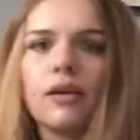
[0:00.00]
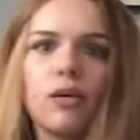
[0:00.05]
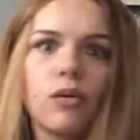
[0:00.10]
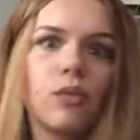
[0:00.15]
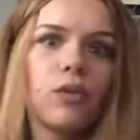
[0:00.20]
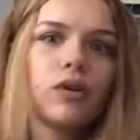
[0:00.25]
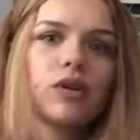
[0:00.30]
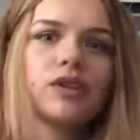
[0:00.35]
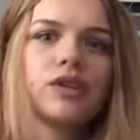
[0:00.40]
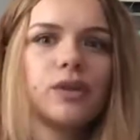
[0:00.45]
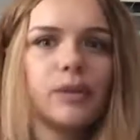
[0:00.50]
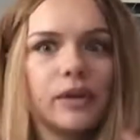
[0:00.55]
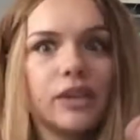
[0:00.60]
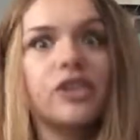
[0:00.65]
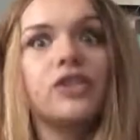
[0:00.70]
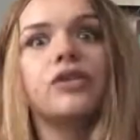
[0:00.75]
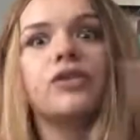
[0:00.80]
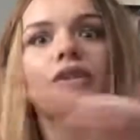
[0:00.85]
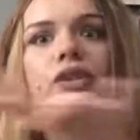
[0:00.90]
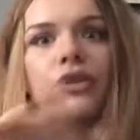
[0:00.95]
we're
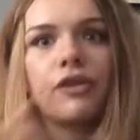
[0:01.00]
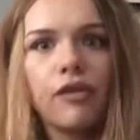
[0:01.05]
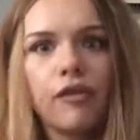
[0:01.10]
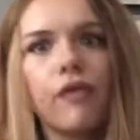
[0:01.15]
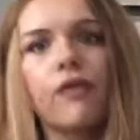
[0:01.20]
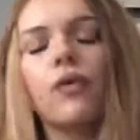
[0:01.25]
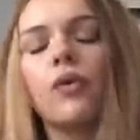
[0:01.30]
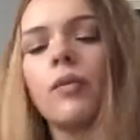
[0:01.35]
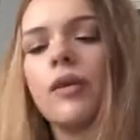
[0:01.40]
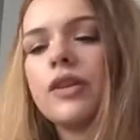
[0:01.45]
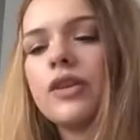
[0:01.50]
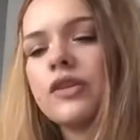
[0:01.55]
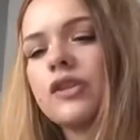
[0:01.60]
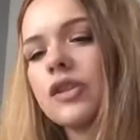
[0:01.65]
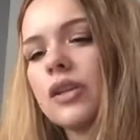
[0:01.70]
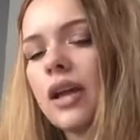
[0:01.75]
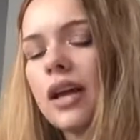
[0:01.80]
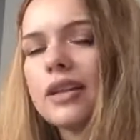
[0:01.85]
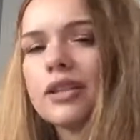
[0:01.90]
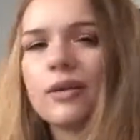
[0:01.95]
doing the full month of
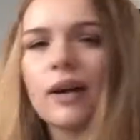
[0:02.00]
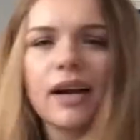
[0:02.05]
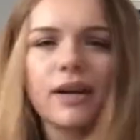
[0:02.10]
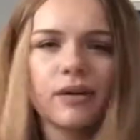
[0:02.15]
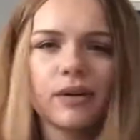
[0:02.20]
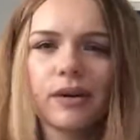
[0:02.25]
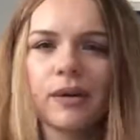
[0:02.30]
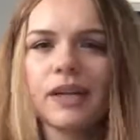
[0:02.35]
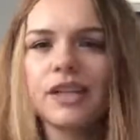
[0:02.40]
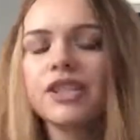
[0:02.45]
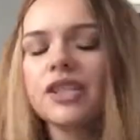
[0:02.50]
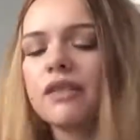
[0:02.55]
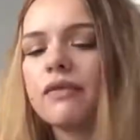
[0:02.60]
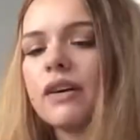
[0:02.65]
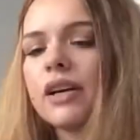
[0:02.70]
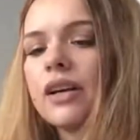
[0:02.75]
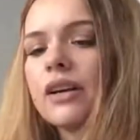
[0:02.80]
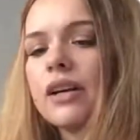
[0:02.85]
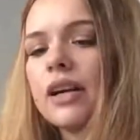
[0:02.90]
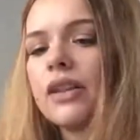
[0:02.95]
July, so I don't know. I just
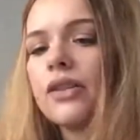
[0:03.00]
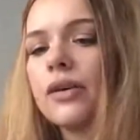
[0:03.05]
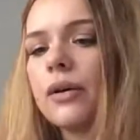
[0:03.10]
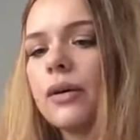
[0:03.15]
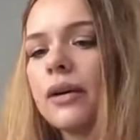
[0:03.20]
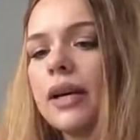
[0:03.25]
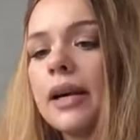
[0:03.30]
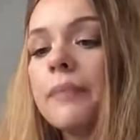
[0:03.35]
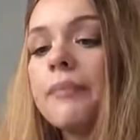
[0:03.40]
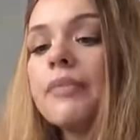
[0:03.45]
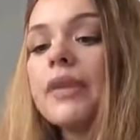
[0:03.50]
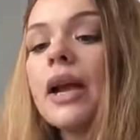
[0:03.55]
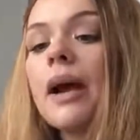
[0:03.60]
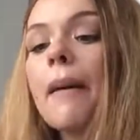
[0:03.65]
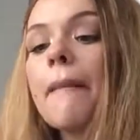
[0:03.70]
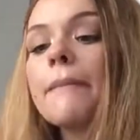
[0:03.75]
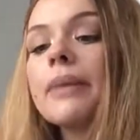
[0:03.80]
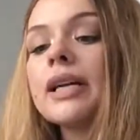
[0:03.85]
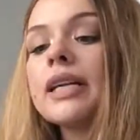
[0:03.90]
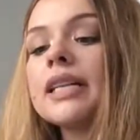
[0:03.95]
figured I'd throw it in.
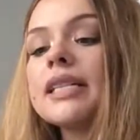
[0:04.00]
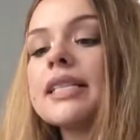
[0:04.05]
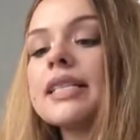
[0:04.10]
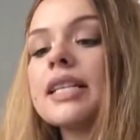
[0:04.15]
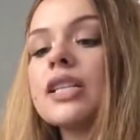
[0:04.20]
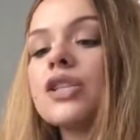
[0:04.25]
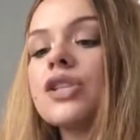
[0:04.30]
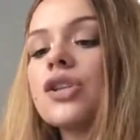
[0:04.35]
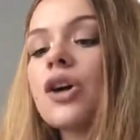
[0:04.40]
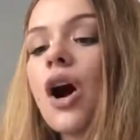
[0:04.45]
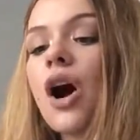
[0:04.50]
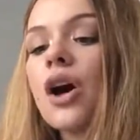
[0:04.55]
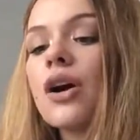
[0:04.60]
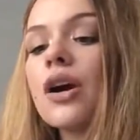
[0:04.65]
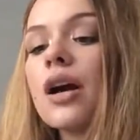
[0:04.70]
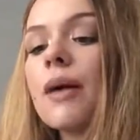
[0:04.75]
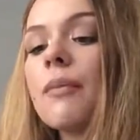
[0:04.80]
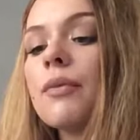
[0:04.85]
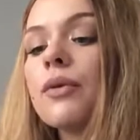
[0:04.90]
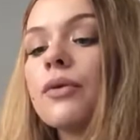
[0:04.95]
But it's the
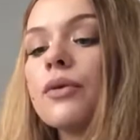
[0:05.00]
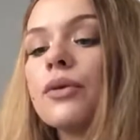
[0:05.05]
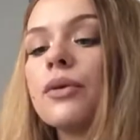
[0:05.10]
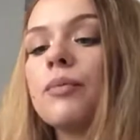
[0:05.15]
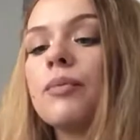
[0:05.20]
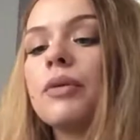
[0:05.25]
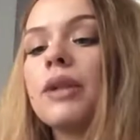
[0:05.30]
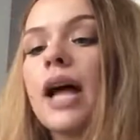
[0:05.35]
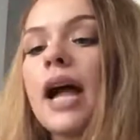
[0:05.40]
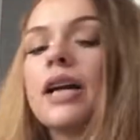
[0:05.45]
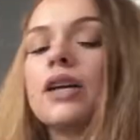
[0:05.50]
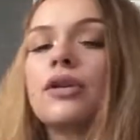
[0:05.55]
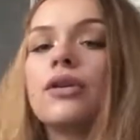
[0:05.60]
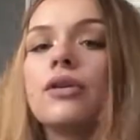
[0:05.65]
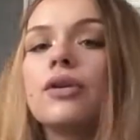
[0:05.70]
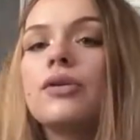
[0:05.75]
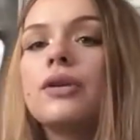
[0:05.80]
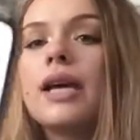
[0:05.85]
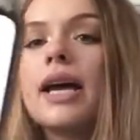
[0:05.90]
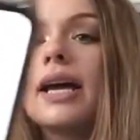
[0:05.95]
Zara maroon plaid
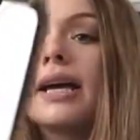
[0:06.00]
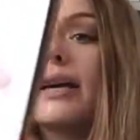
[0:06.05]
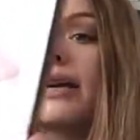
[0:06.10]
crew neck.